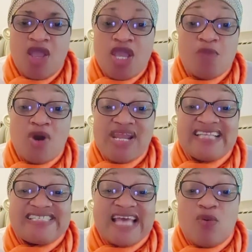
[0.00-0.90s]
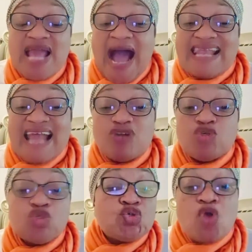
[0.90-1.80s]
Humility will allow
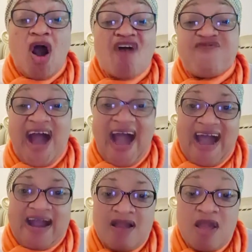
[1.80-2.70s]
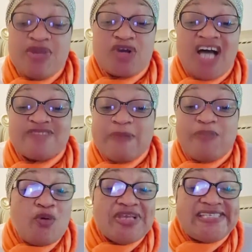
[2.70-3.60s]
you to go far, because
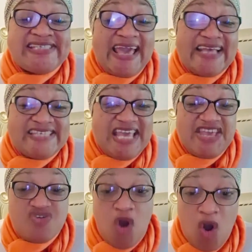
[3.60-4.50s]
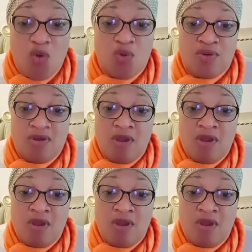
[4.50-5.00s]
people will see it in you.